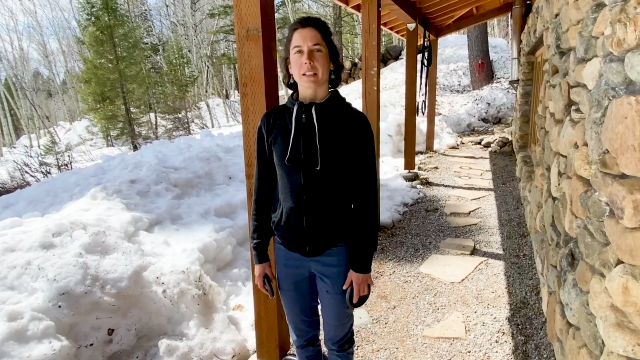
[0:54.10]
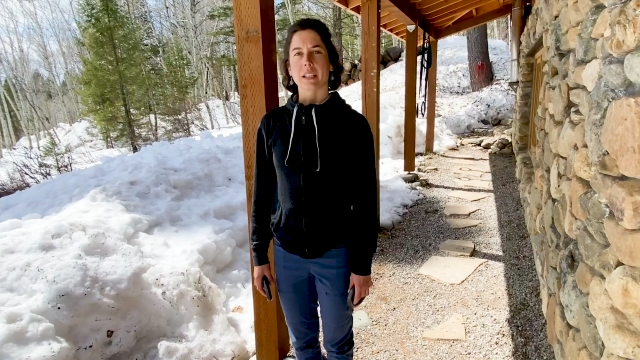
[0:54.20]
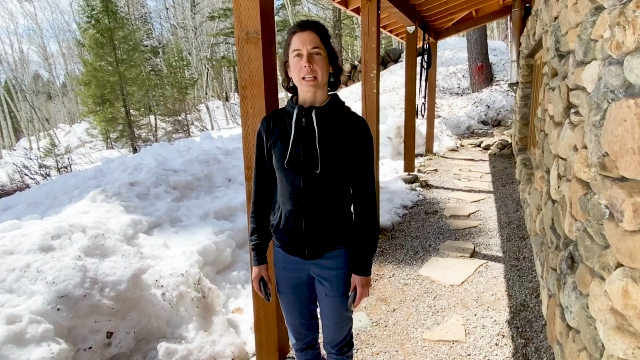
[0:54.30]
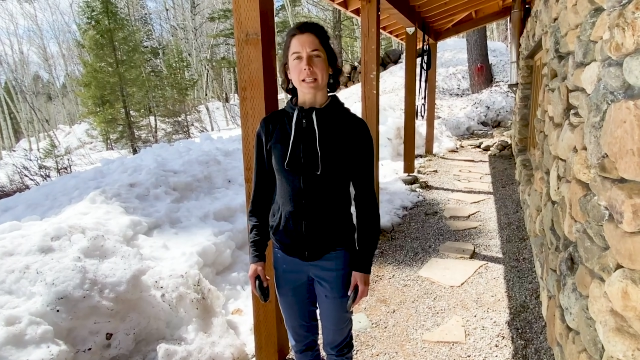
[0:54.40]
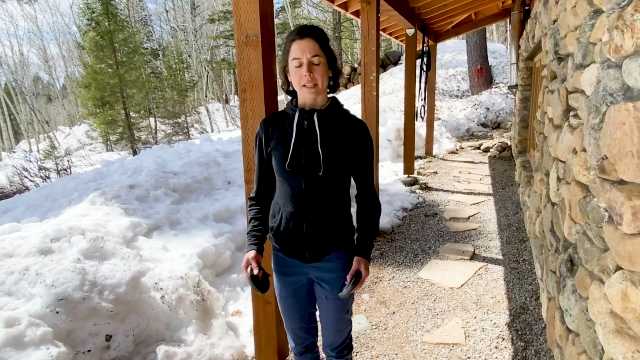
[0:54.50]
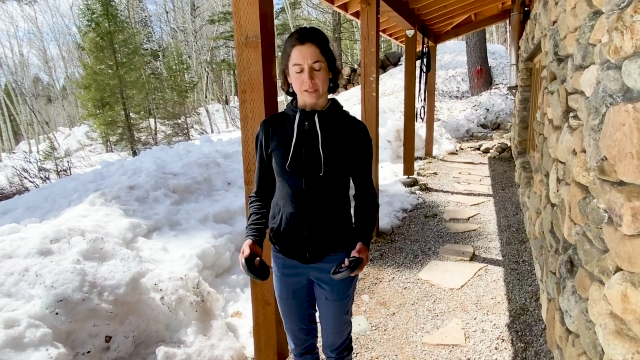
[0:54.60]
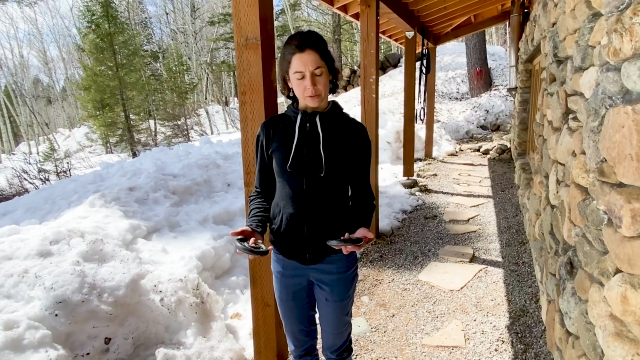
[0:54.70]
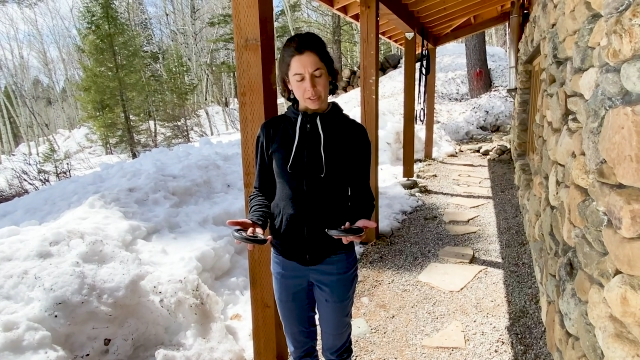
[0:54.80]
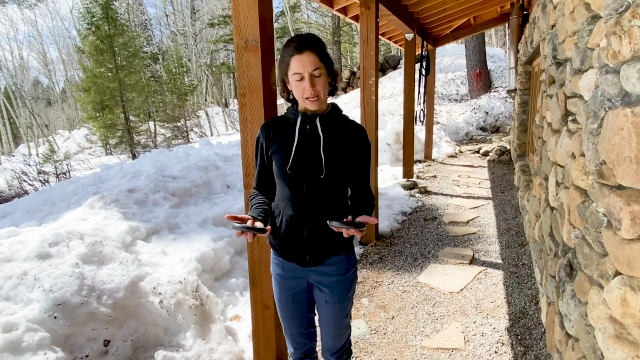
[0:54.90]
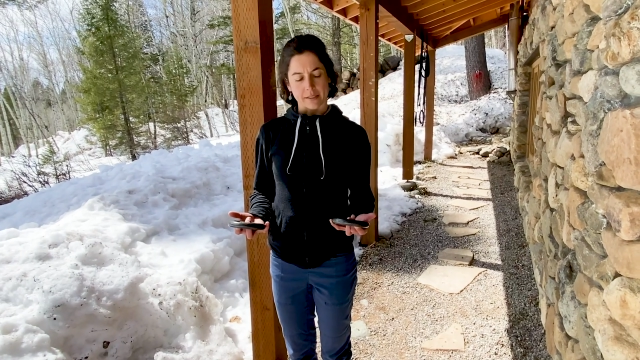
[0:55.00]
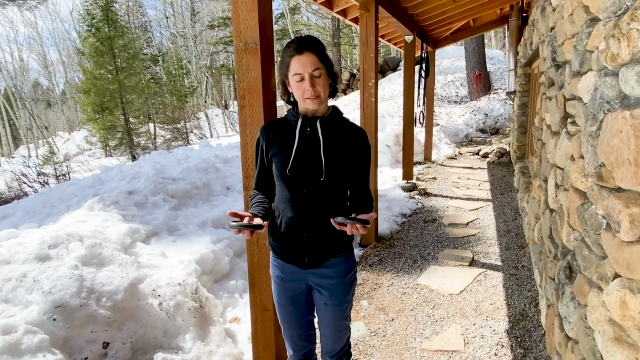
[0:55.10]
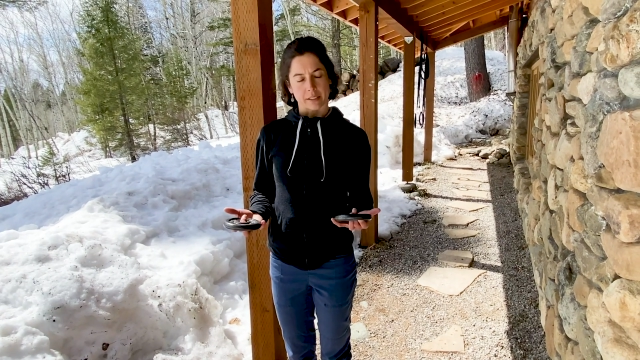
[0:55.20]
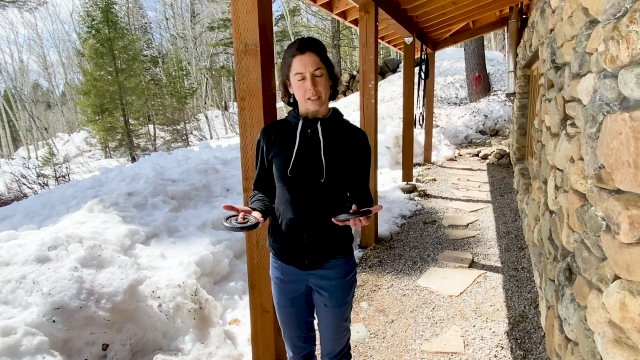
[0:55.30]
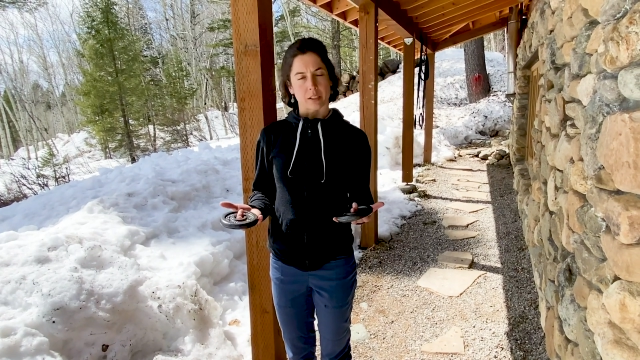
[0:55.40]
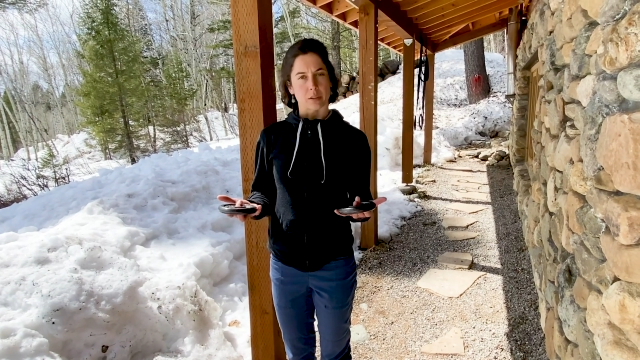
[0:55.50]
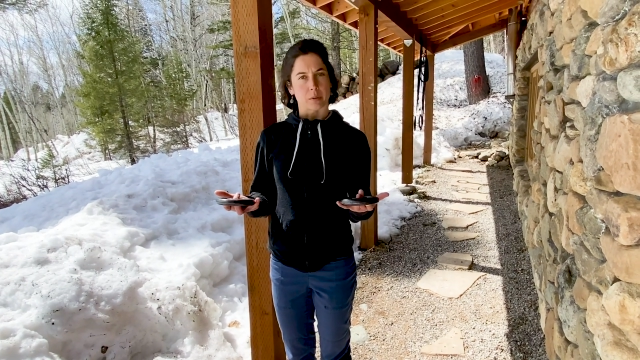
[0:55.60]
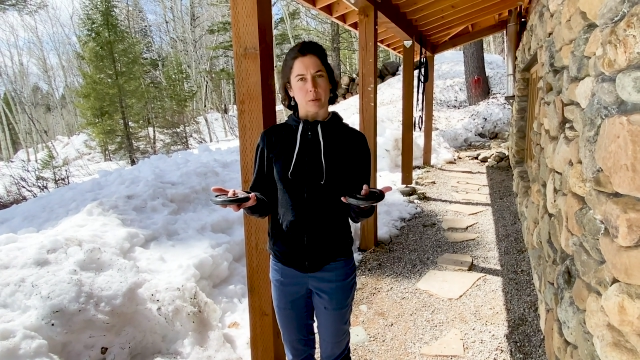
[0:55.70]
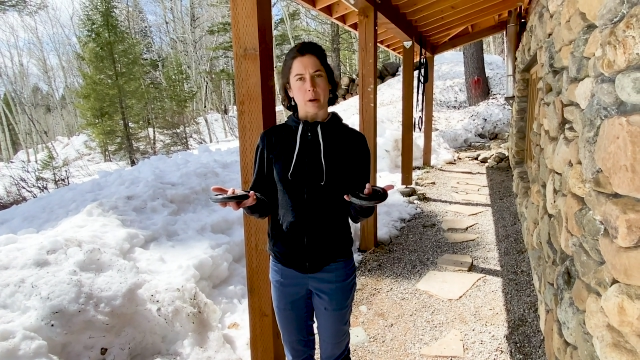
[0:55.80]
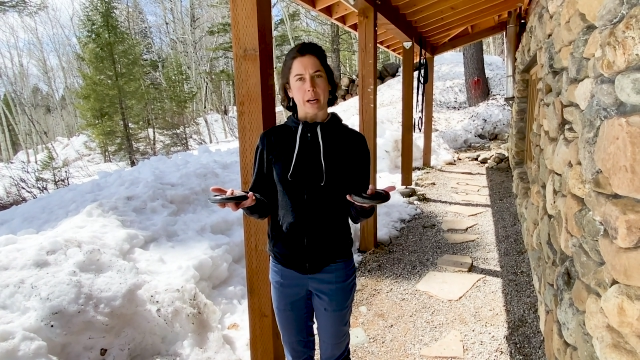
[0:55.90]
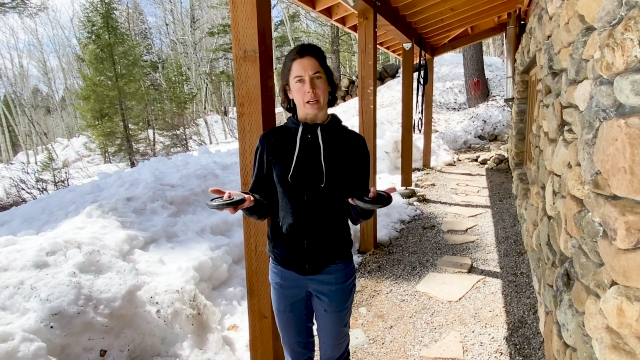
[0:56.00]
Next exercise is going to just
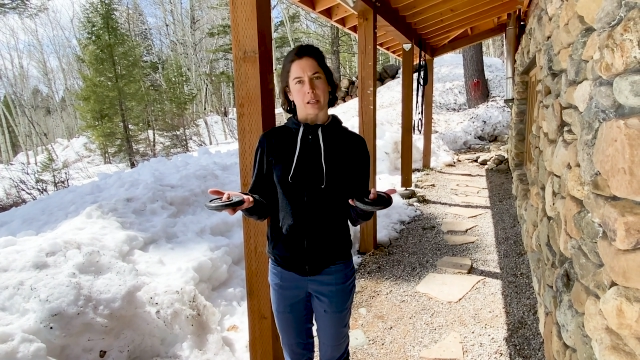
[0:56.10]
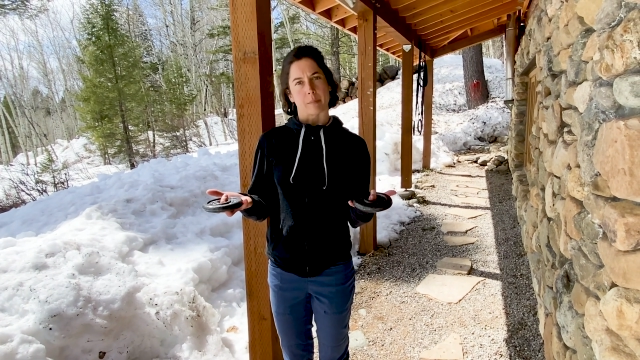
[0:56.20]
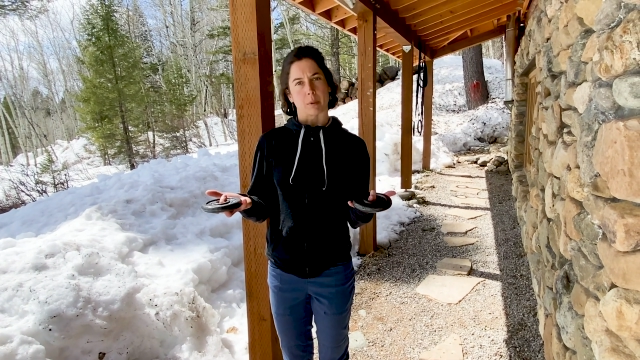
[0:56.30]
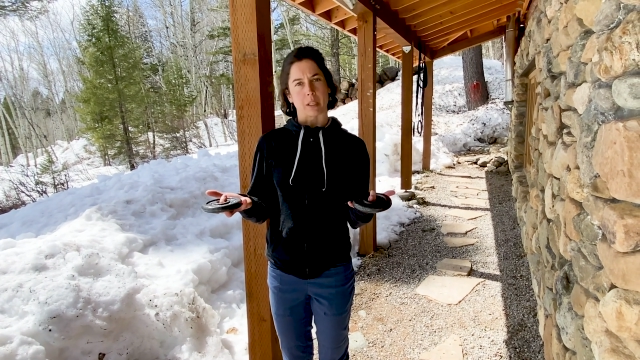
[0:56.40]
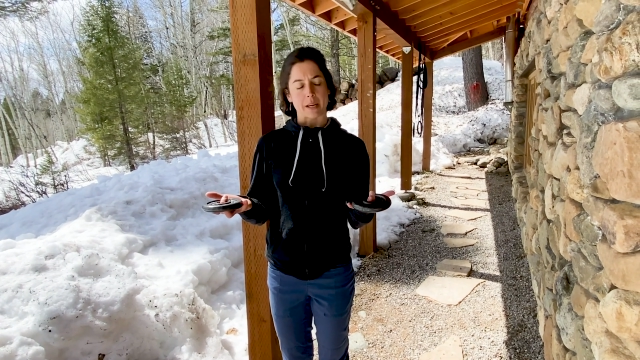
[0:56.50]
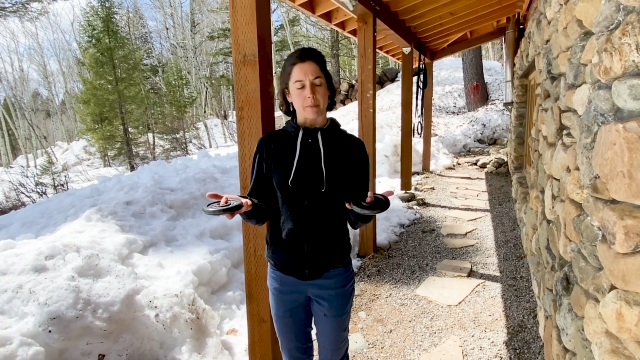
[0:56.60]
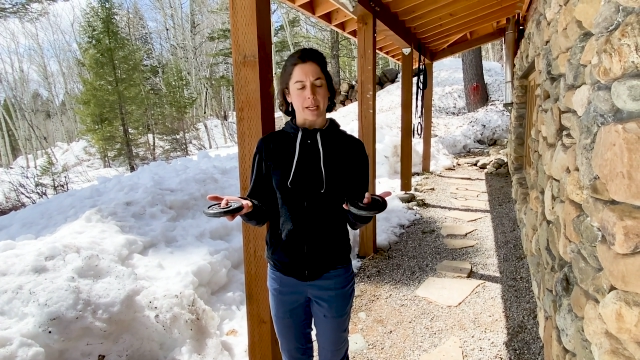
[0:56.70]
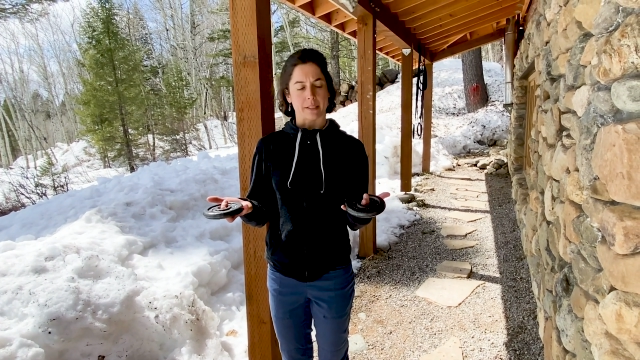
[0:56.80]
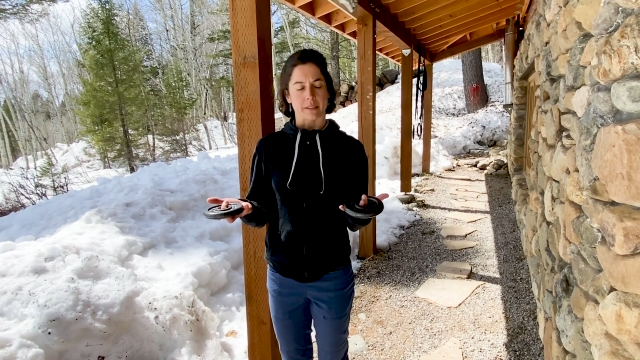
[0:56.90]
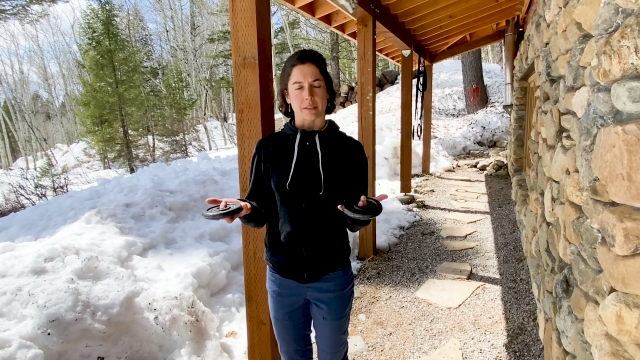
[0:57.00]
require a couple light weights.